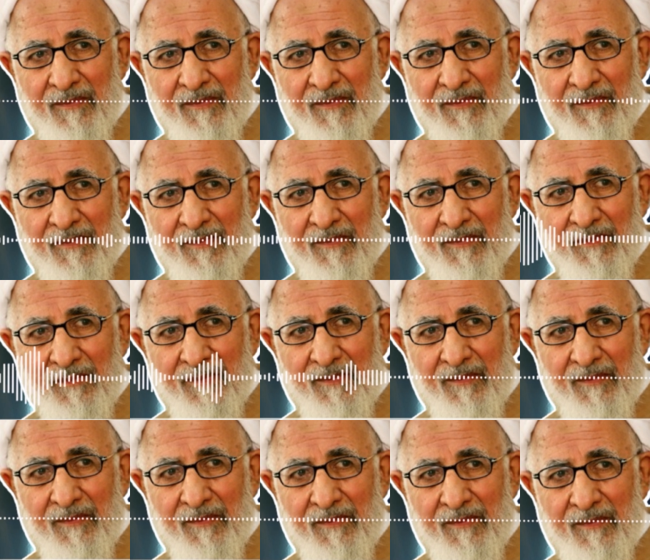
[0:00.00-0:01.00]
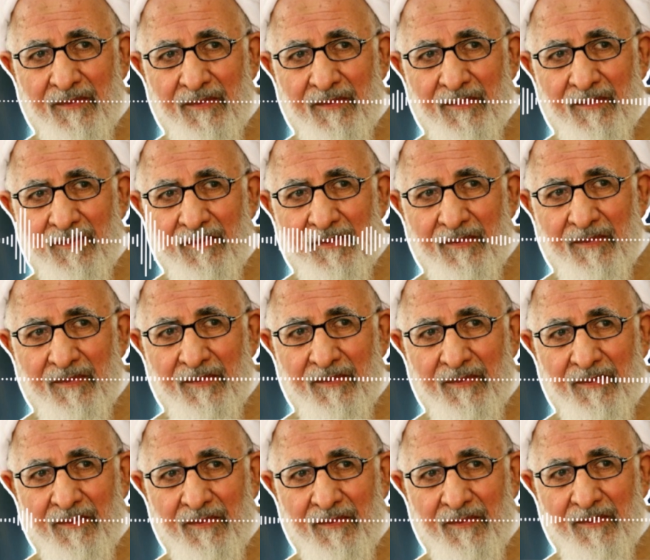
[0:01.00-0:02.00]
Okay, how do you interact
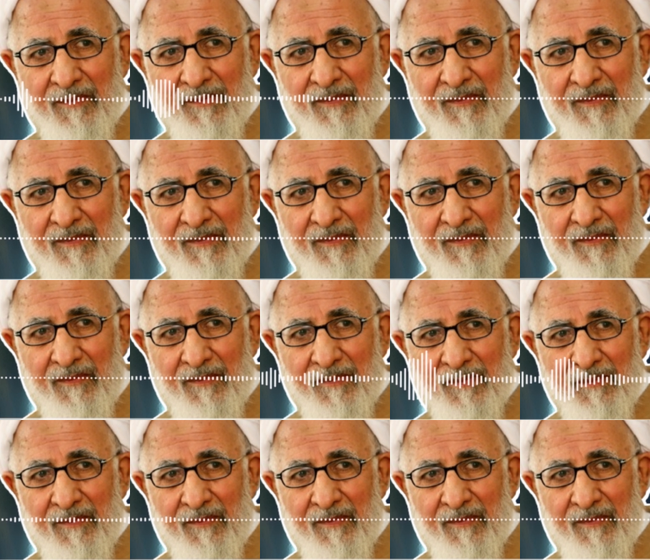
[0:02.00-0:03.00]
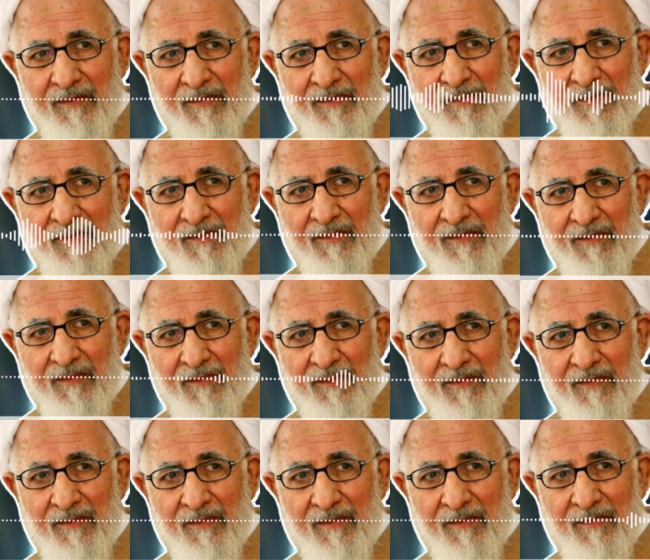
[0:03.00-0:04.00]
with your classmates? How do you interact with
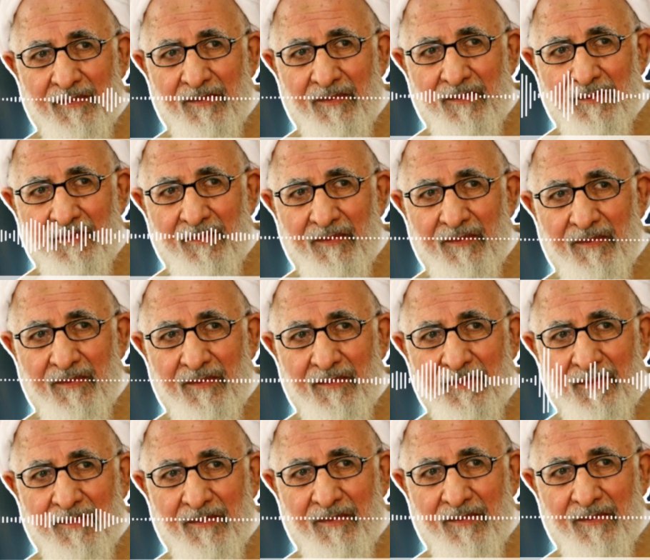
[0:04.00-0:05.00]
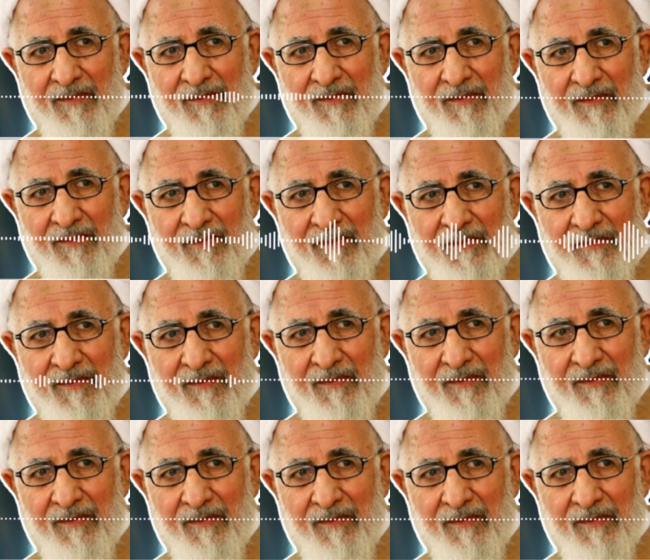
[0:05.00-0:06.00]
your teachers? How do you interact with your
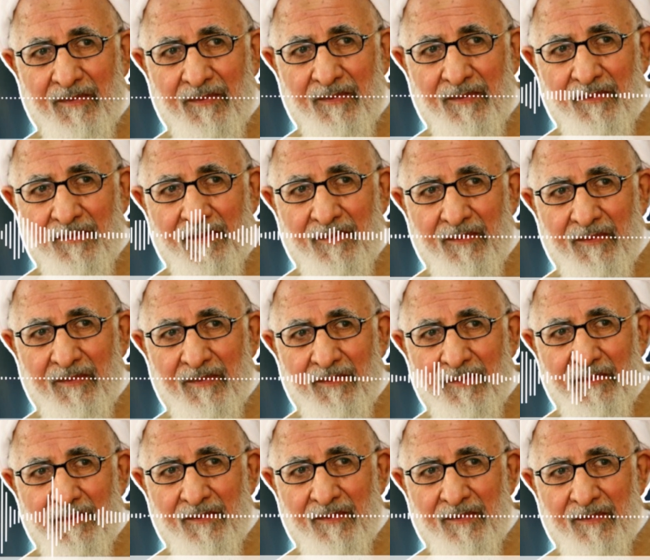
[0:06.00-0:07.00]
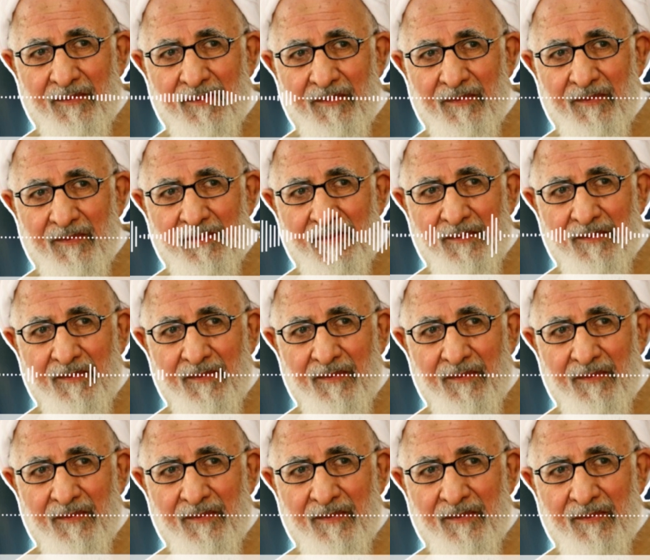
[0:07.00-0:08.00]
parents? How do you interact with your
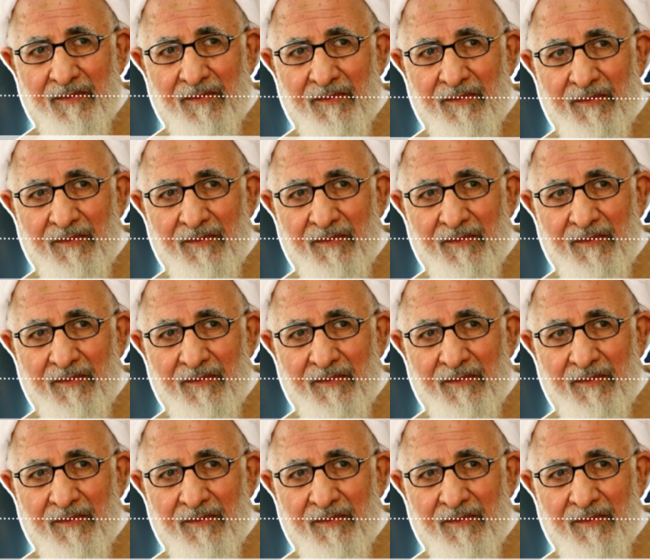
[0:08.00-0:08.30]
friends?